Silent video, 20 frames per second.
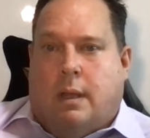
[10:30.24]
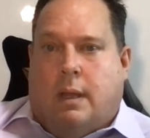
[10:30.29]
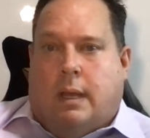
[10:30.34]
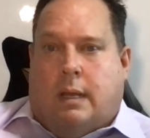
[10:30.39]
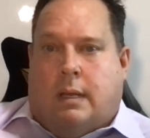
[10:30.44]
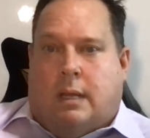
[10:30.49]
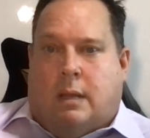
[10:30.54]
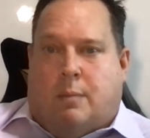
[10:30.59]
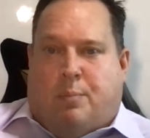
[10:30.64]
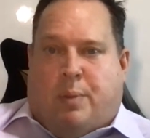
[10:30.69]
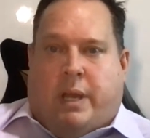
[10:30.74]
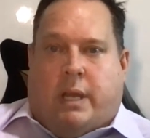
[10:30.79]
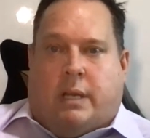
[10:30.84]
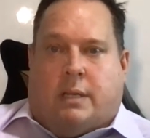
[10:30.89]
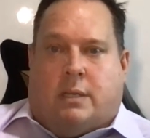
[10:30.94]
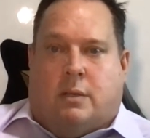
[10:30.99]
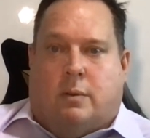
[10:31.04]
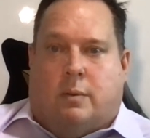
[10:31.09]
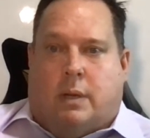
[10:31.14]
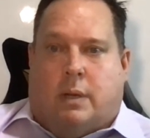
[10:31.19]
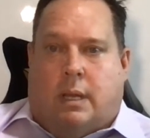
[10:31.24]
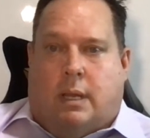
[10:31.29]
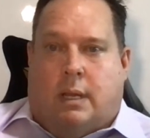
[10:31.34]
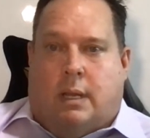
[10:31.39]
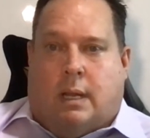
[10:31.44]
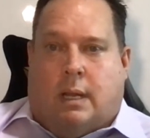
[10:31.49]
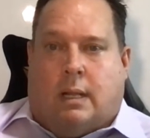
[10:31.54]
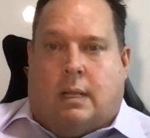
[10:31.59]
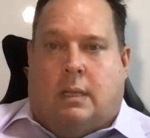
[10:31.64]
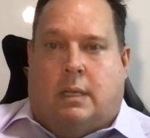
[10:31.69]
and get back to
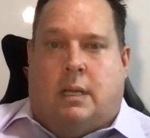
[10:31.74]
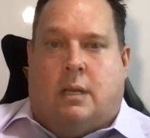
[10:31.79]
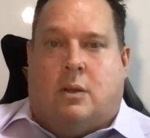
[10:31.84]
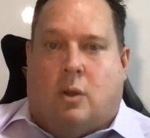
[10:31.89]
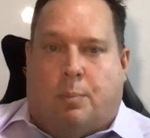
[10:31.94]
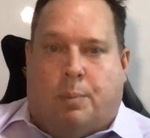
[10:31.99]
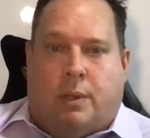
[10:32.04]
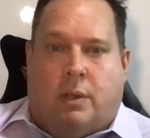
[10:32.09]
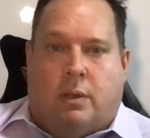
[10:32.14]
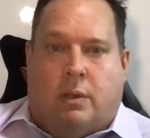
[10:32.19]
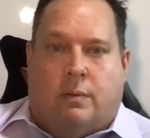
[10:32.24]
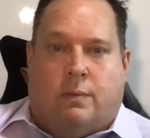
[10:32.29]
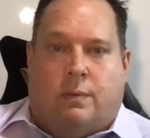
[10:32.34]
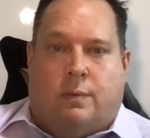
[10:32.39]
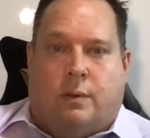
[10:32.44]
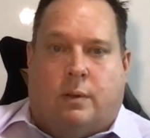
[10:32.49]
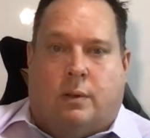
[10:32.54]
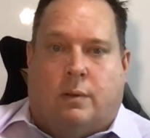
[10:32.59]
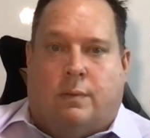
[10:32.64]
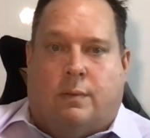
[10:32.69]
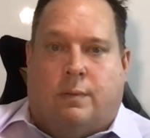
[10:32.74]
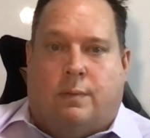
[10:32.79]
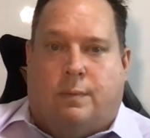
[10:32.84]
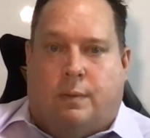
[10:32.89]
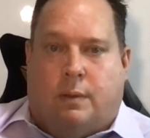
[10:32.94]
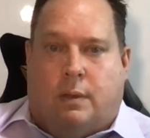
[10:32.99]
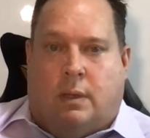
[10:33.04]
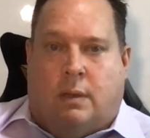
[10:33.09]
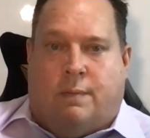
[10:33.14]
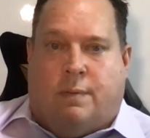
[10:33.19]
a clean copy of
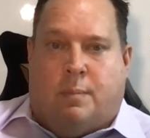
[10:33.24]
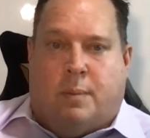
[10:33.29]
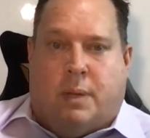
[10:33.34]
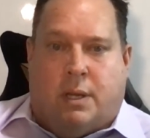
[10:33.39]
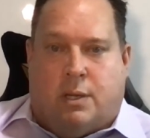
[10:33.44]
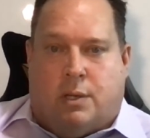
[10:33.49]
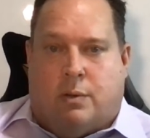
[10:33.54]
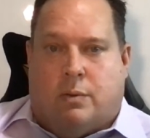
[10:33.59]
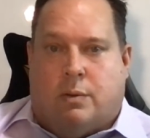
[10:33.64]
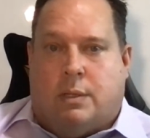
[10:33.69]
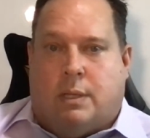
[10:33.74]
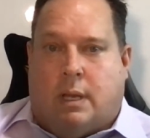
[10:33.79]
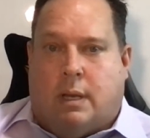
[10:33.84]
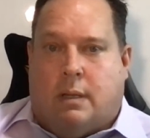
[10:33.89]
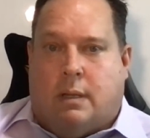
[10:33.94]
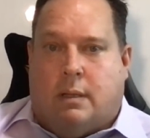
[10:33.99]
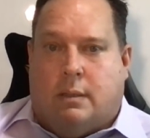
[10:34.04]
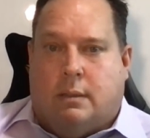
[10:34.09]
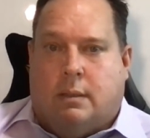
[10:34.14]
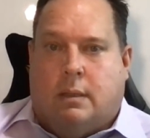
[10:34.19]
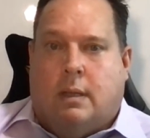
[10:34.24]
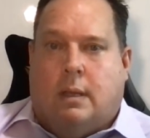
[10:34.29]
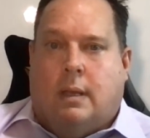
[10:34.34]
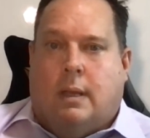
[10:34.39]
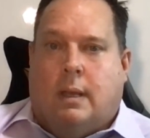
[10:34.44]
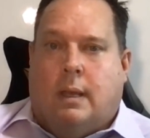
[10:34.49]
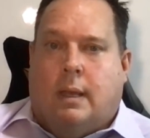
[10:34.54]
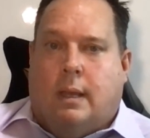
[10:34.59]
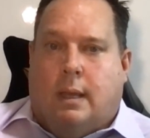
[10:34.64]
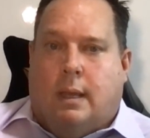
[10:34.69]
information or data.
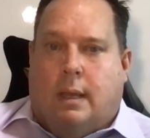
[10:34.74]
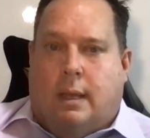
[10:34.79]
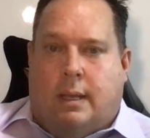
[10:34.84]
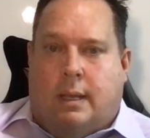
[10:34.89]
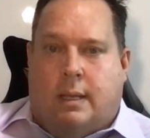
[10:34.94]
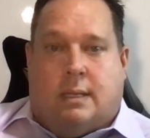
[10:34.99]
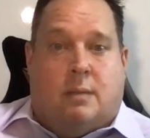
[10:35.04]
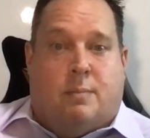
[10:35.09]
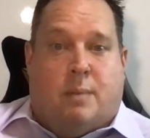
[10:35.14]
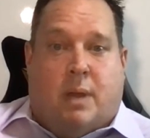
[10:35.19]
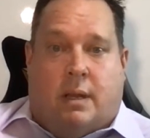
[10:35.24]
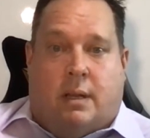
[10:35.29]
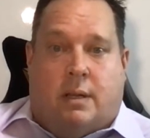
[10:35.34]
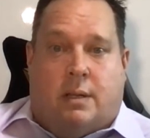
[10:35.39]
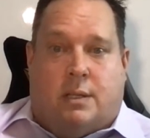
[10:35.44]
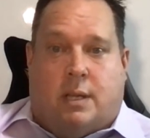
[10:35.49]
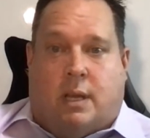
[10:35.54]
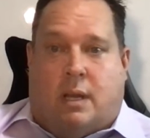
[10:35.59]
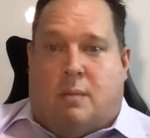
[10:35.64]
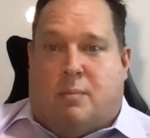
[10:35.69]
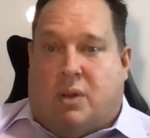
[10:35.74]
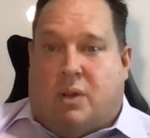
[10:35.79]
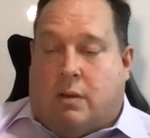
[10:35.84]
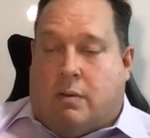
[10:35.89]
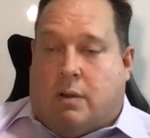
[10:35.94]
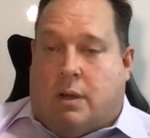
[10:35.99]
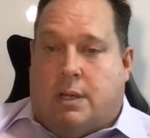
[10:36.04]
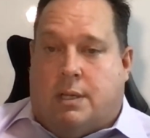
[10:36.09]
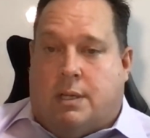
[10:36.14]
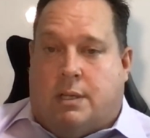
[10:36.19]
Easily manage data
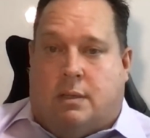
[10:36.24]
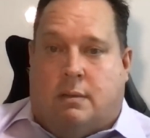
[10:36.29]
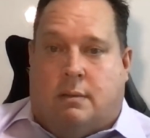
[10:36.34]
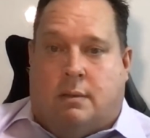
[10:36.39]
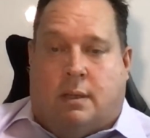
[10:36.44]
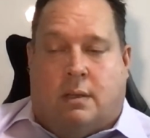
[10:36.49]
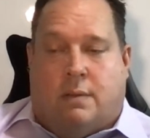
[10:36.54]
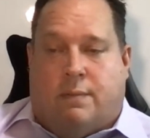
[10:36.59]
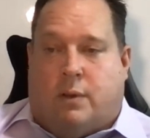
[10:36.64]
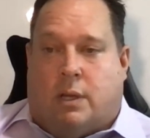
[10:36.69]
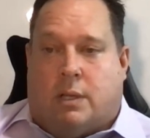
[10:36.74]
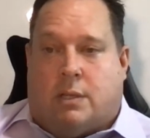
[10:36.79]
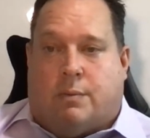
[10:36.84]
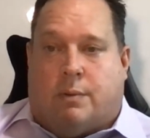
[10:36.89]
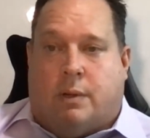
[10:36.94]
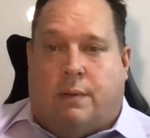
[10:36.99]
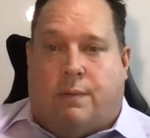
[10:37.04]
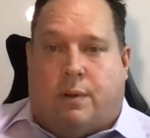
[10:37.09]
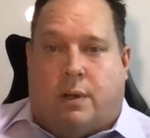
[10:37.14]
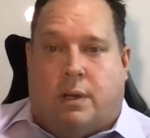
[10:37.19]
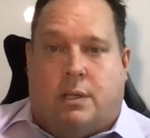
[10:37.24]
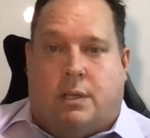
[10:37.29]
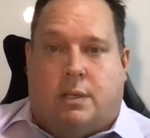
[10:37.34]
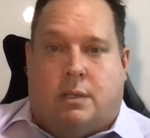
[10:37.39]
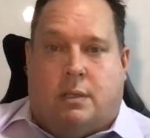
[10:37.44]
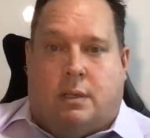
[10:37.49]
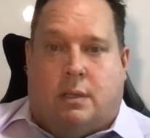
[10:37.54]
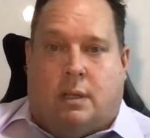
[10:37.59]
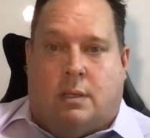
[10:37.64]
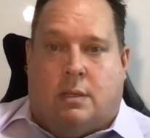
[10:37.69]
migration and device
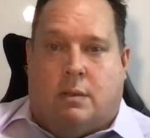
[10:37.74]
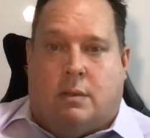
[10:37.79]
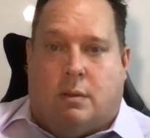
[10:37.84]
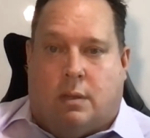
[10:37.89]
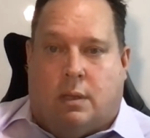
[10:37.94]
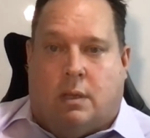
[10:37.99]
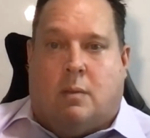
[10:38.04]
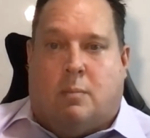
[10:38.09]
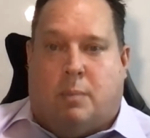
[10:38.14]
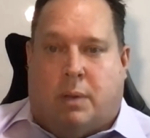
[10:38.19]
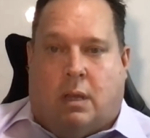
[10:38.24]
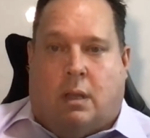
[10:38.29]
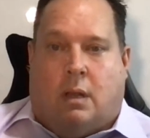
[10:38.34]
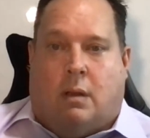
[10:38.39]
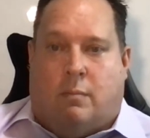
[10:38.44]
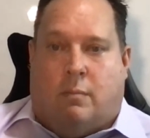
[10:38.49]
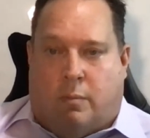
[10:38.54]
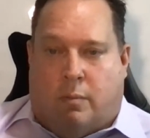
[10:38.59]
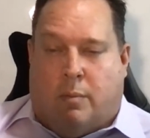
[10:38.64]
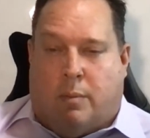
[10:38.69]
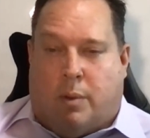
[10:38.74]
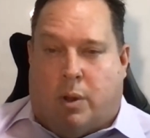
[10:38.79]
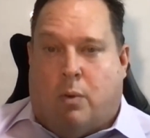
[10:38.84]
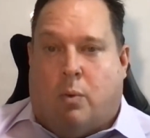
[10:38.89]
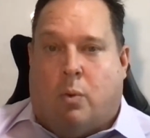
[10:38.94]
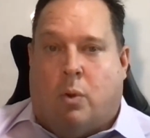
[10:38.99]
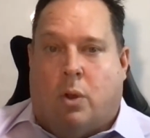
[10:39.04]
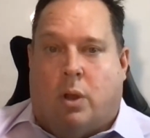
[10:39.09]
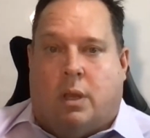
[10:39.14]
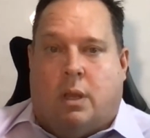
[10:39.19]
refresh as you think about
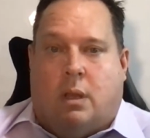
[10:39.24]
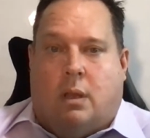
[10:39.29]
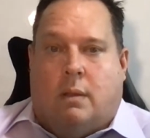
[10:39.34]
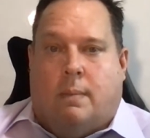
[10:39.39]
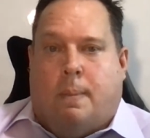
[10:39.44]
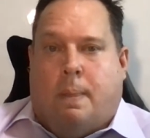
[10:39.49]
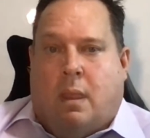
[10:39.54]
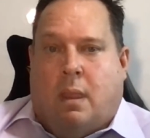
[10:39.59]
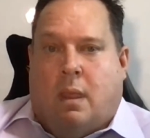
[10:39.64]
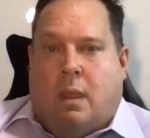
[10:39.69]
remote working.